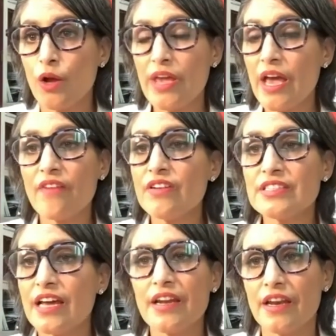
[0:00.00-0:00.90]
We haven't
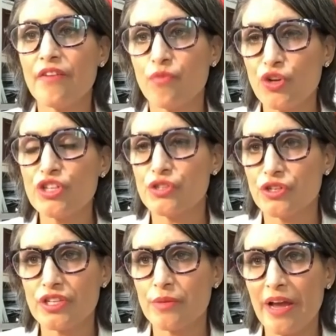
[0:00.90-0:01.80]
done enough
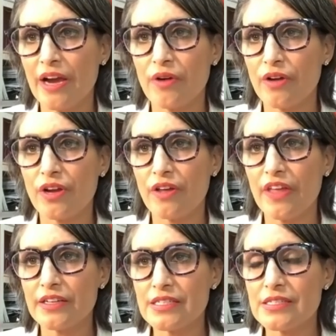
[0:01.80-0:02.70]
research and background on
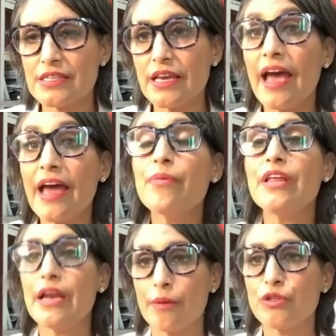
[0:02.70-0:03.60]
that to see and
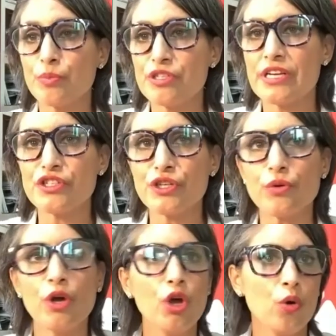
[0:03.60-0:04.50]
being able to present to
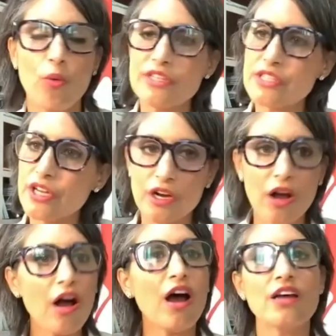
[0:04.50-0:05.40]
you, well, what's it going to
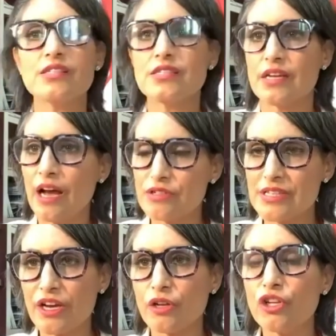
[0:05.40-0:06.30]
cost and how's
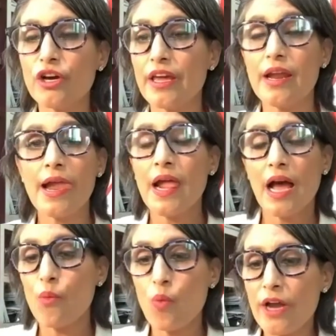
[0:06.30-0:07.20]
that going to look? And
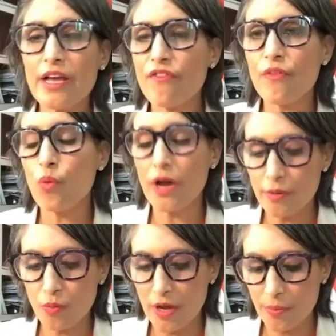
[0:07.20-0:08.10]
one, gov-
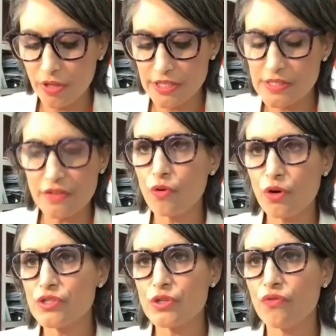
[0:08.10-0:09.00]
one, one policing
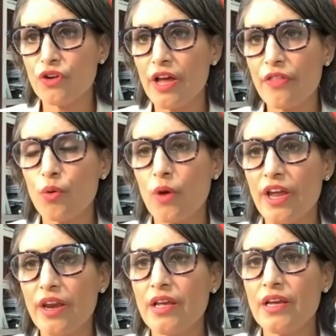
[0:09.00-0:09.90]
force over another
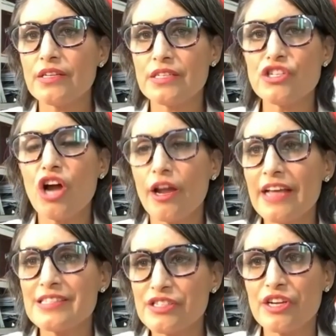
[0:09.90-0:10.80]
one does not
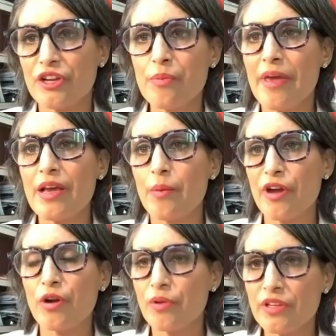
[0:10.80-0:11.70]
necessarily make a
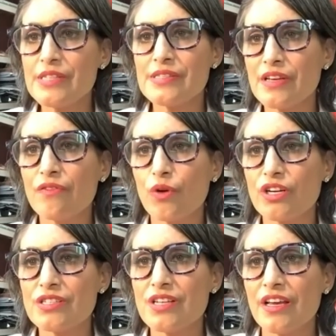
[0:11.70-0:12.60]
better policing
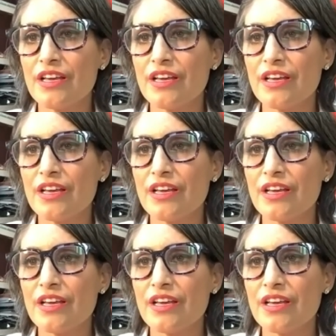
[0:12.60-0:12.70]
force.